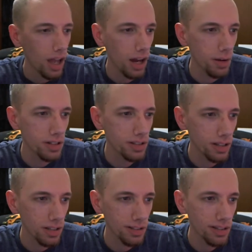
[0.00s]
Anyways,
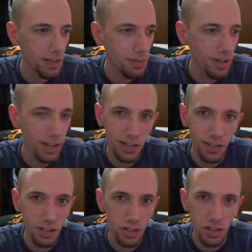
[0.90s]
10
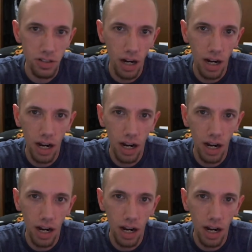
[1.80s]
minutes, just